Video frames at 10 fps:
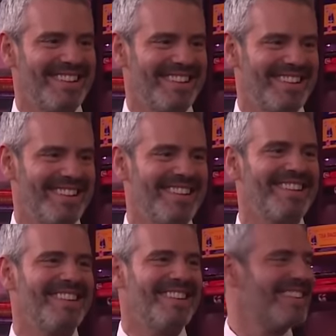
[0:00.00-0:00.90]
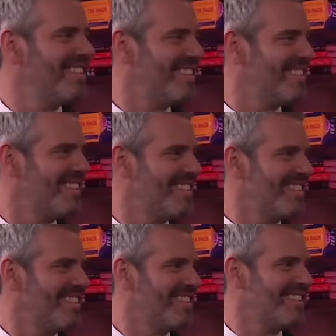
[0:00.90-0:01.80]

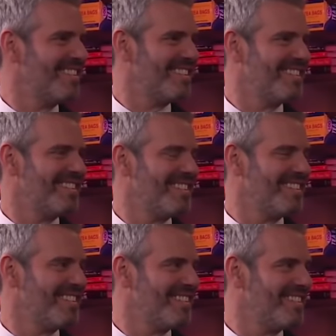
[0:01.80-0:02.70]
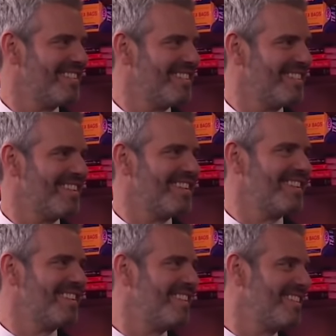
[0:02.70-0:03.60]
(silent)